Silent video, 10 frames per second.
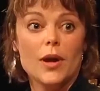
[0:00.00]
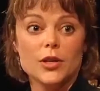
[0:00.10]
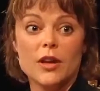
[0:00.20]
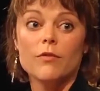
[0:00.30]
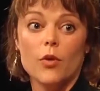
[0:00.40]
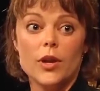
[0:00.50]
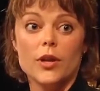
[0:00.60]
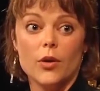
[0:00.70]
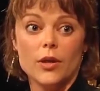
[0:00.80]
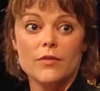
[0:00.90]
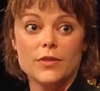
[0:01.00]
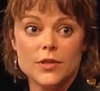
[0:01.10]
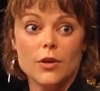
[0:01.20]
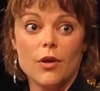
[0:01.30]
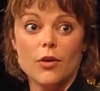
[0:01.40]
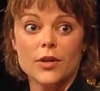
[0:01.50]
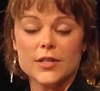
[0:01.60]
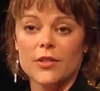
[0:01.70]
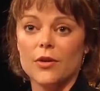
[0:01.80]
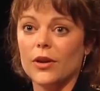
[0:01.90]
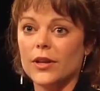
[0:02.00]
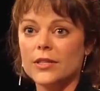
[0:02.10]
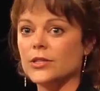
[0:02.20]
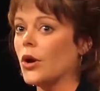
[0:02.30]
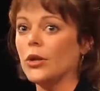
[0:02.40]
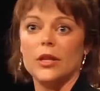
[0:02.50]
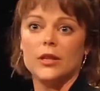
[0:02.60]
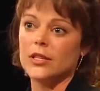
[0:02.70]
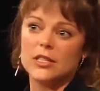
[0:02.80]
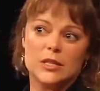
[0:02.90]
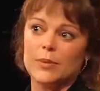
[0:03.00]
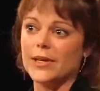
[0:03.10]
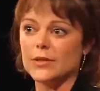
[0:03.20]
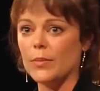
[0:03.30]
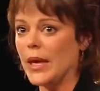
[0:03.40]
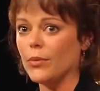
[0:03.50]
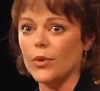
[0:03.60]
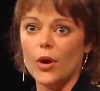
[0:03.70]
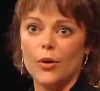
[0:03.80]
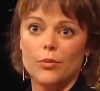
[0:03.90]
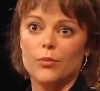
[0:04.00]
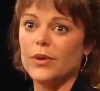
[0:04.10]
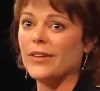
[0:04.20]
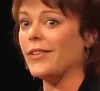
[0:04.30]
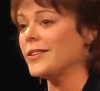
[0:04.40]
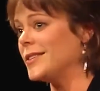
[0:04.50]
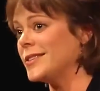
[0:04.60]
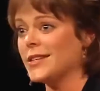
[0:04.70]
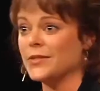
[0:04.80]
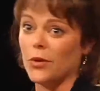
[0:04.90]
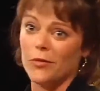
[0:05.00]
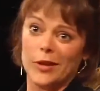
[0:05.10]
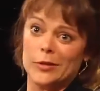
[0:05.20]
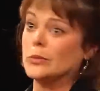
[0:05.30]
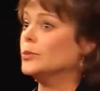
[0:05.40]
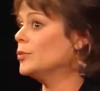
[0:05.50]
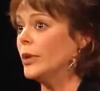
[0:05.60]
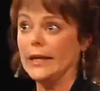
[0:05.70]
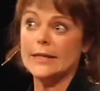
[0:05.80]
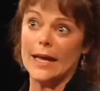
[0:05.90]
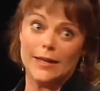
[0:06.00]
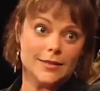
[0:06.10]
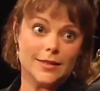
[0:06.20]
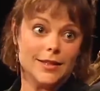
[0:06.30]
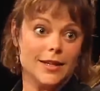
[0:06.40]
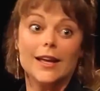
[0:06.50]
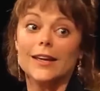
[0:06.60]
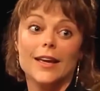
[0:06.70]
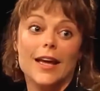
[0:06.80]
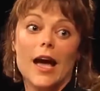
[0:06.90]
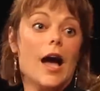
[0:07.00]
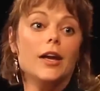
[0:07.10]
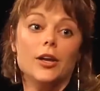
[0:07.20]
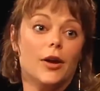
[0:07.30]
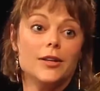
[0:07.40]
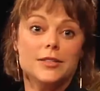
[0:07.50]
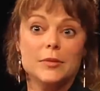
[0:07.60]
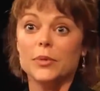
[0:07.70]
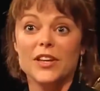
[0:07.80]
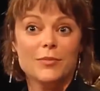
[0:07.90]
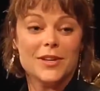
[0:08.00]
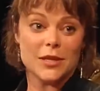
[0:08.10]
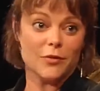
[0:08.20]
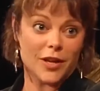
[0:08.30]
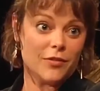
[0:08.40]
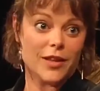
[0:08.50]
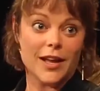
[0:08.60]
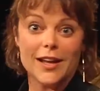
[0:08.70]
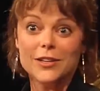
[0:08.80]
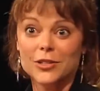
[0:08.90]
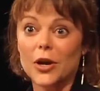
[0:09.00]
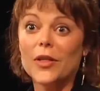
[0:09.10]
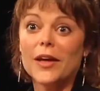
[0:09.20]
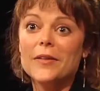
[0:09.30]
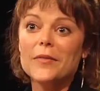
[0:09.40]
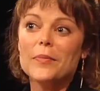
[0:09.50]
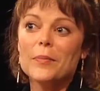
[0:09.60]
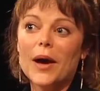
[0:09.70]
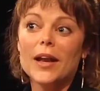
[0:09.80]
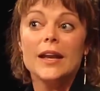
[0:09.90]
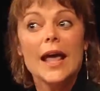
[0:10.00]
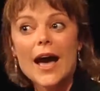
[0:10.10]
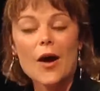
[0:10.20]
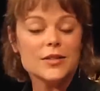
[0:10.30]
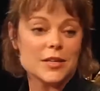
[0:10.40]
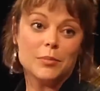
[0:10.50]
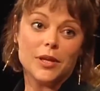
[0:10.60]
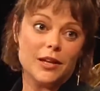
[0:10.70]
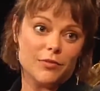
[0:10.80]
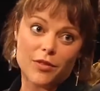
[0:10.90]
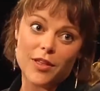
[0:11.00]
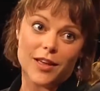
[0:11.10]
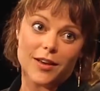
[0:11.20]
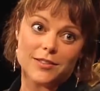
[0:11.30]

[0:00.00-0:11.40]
much. I avoided going there for so long because I thought this is this place where people go if they're successful, if they're really talented, and like, you know, I just didn't believe in myself enough at that age to go there. But now it's a completely different thing